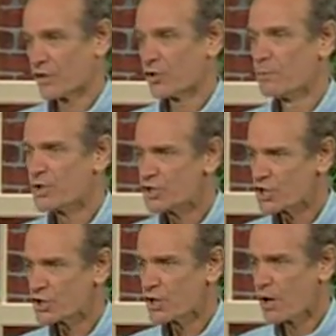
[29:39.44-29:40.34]
The
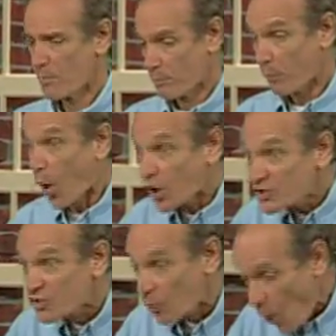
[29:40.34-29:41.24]
magician
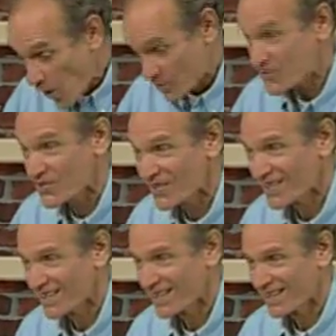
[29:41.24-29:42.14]
parts the waters.
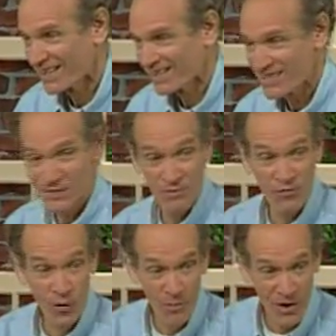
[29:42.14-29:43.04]
This is
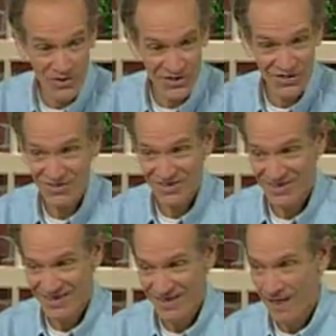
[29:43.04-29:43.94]
before Moses.
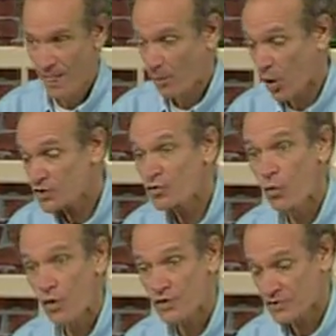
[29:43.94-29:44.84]
Parts the
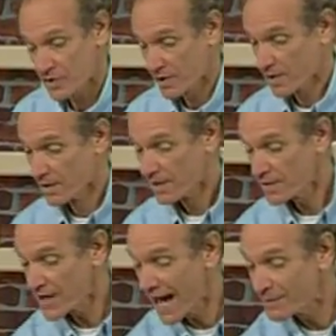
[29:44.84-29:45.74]
waters.
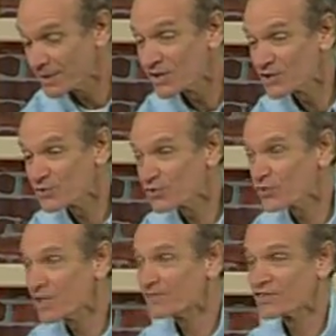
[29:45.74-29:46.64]
The amulet is
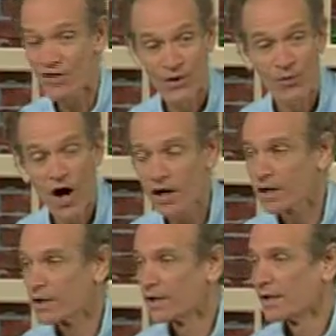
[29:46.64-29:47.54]
retrieved. It's on a rock.
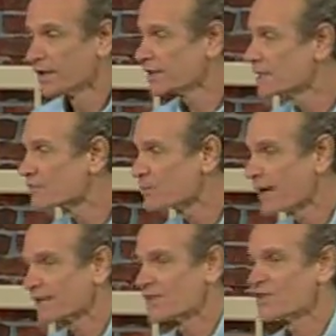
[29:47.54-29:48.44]
Gives it
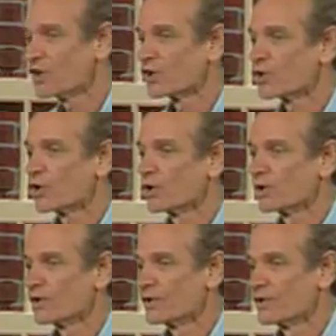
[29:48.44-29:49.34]
back to the young girl.
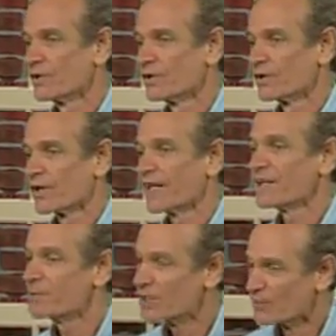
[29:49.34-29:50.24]
And
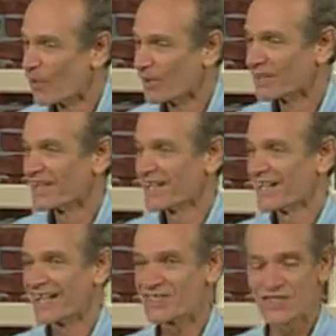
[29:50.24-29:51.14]
they begin rowing again,
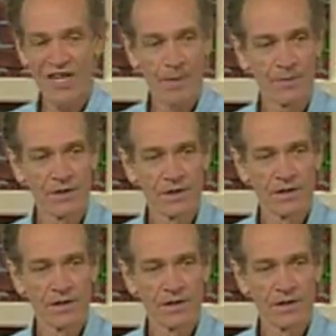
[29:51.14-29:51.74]
and she's happy.